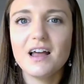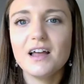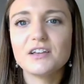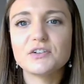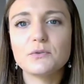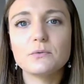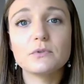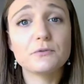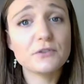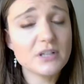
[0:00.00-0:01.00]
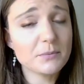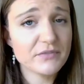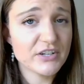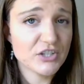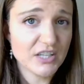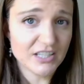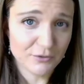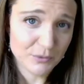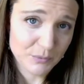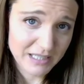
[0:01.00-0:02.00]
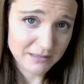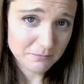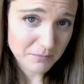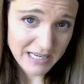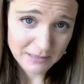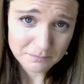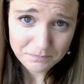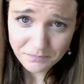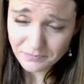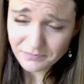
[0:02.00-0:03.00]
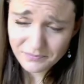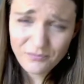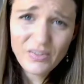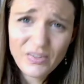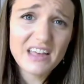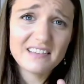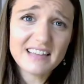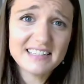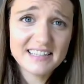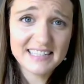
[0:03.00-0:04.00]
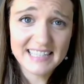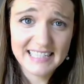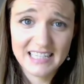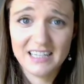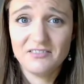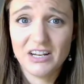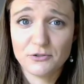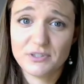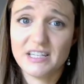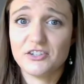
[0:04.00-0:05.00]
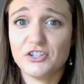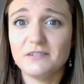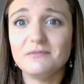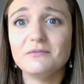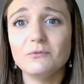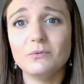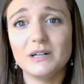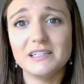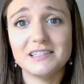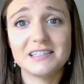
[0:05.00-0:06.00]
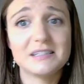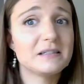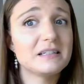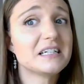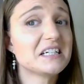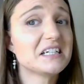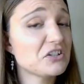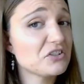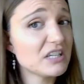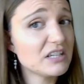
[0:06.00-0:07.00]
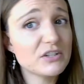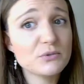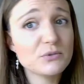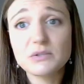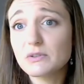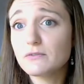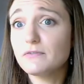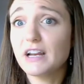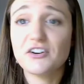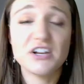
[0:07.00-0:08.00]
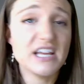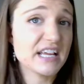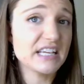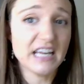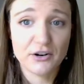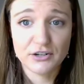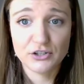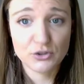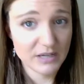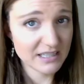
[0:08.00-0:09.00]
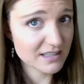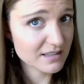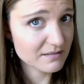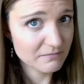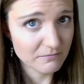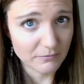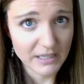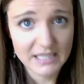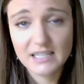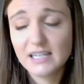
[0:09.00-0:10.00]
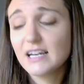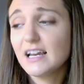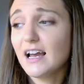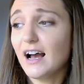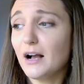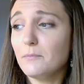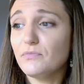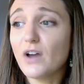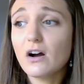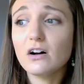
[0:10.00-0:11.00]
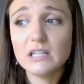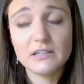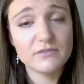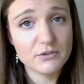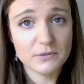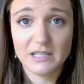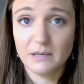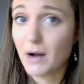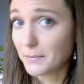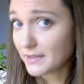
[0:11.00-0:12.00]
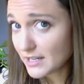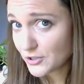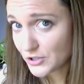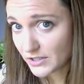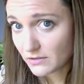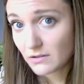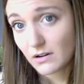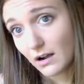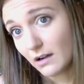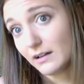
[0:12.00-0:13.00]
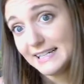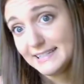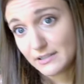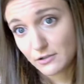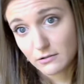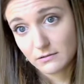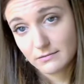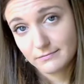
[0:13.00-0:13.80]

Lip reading: So the first observation that Darwin made that led to this idea of natural selection was there's individuals with varying inherited traits, right? Not all individuals in a population are identical.